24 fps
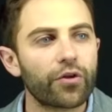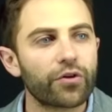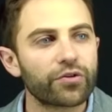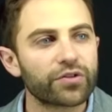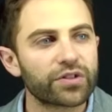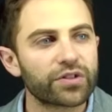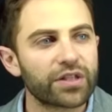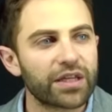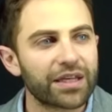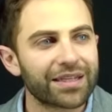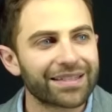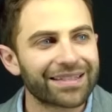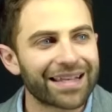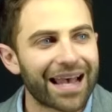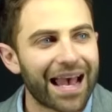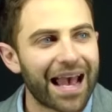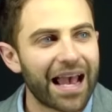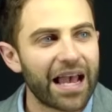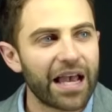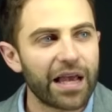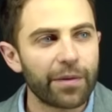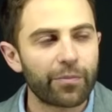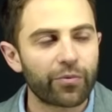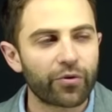those things
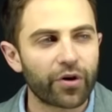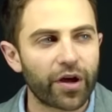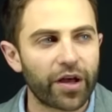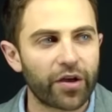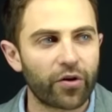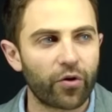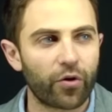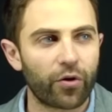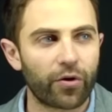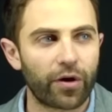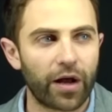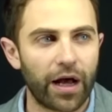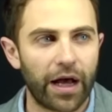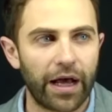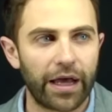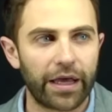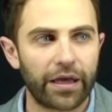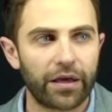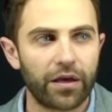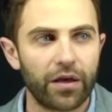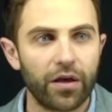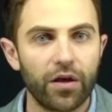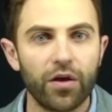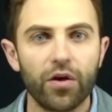a priori,
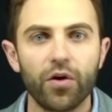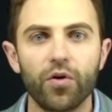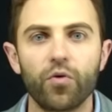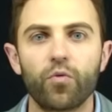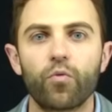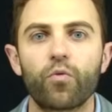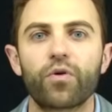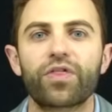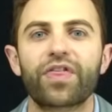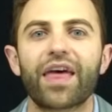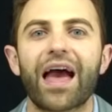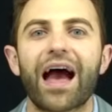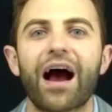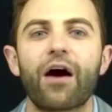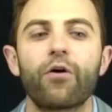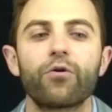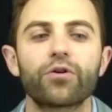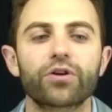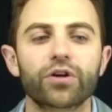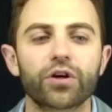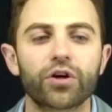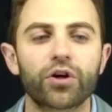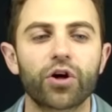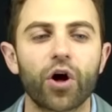
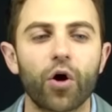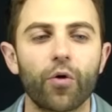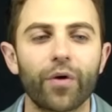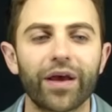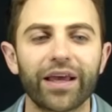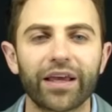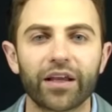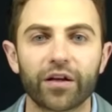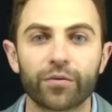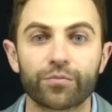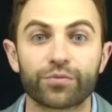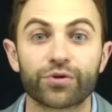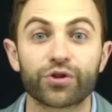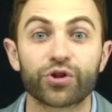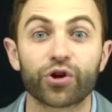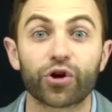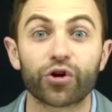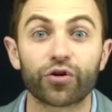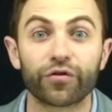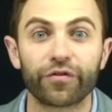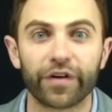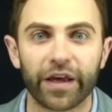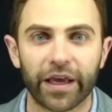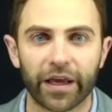without going and
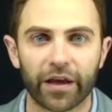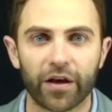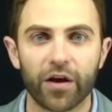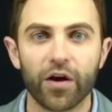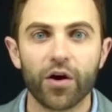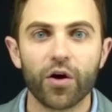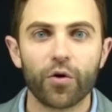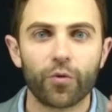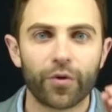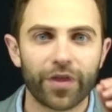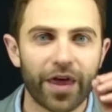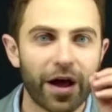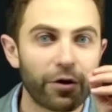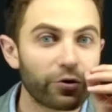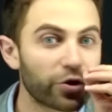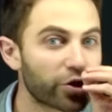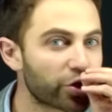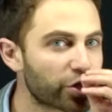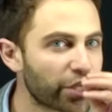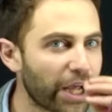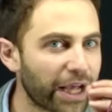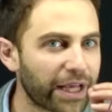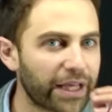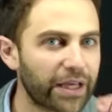observing, without
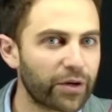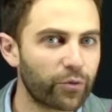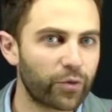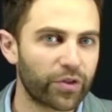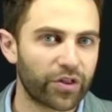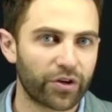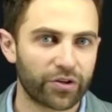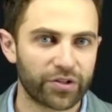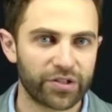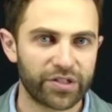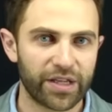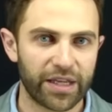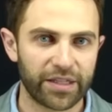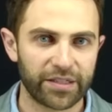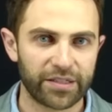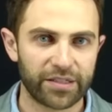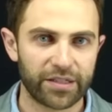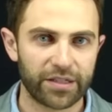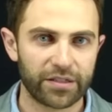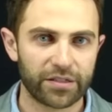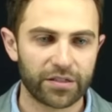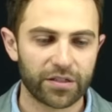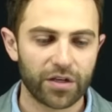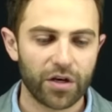checking with our
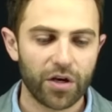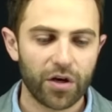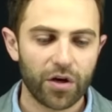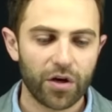senses.